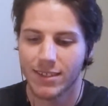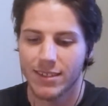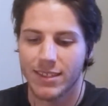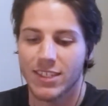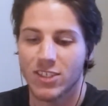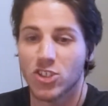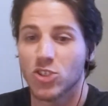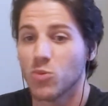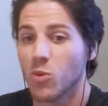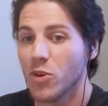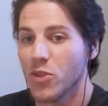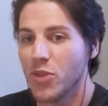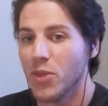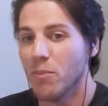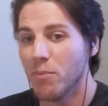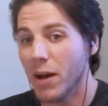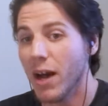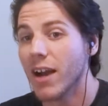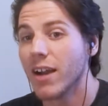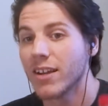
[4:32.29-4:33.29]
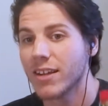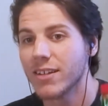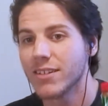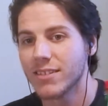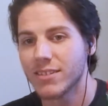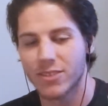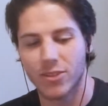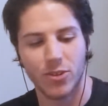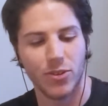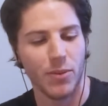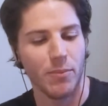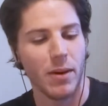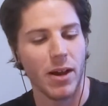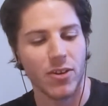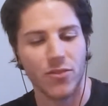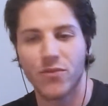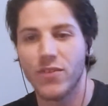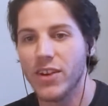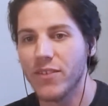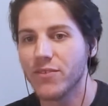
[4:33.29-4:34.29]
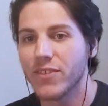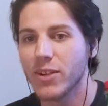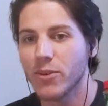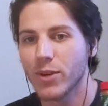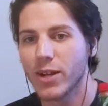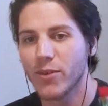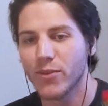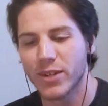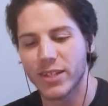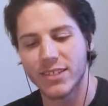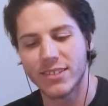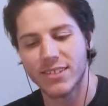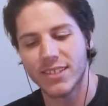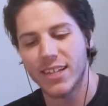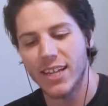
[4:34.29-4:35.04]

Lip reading: this is worth the $1 or the $1.50, whatever it is.